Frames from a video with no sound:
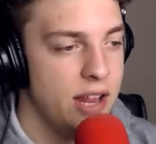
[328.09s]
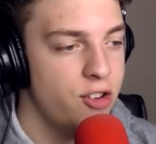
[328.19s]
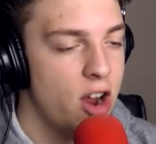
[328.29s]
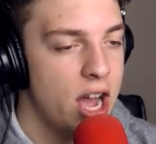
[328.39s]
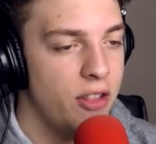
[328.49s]
let's
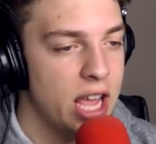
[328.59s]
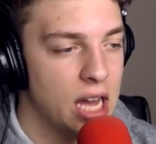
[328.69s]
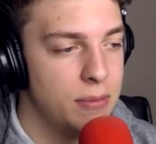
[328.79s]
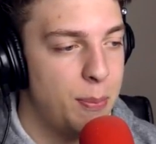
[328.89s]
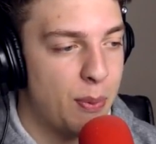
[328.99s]
try out the
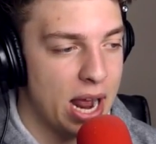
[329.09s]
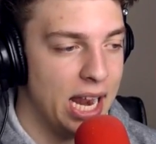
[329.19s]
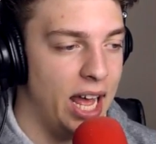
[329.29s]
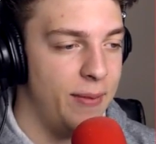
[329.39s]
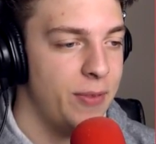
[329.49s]

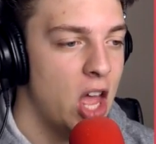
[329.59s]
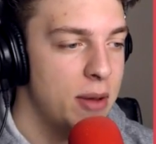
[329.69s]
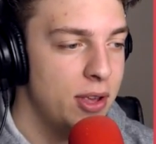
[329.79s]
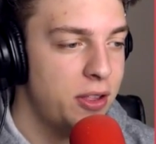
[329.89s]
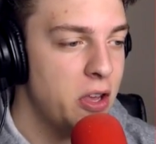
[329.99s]
umbrella.
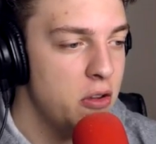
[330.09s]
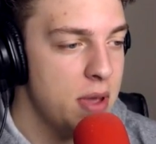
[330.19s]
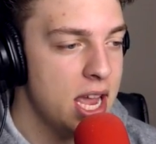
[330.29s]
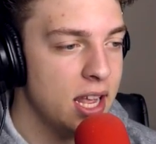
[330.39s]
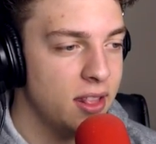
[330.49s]
I'm
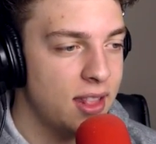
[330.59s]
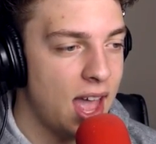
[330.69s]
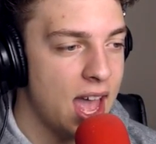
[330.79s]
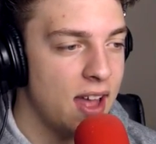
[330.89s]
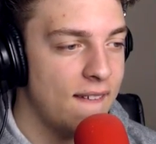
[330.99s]
assuming
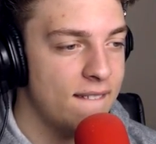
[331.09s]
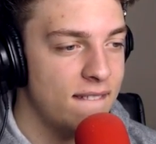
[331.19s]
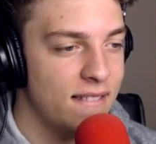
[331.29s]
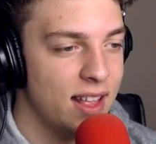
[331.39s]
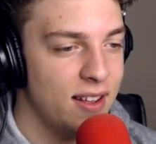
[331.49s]
that
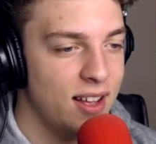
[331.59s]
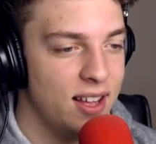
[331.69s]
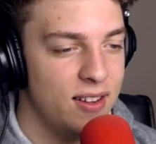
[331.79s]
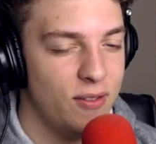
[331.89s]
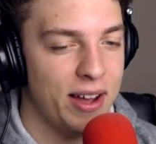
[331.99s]

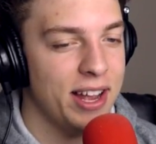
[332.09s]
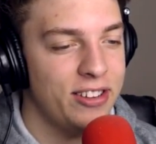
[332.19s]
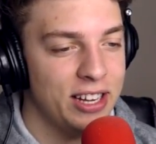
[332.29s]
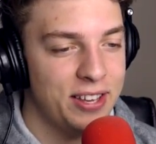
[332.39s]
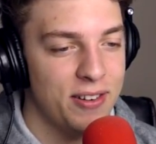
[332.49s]
uh, well,
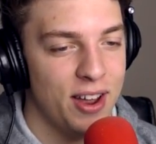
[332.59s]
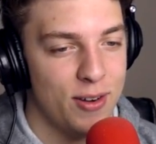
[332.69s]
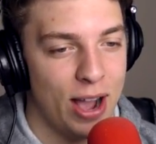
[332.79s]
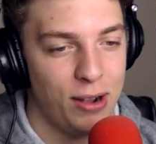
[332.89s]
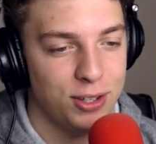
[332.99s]
actually, I don't
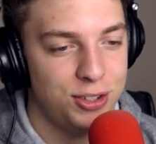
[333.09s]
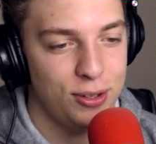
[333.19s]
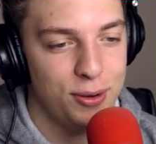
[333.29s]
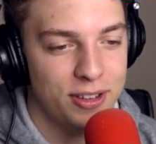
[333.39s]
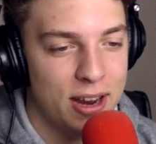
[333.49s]
know. How could you
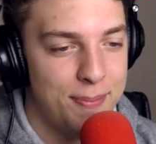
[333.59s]
use an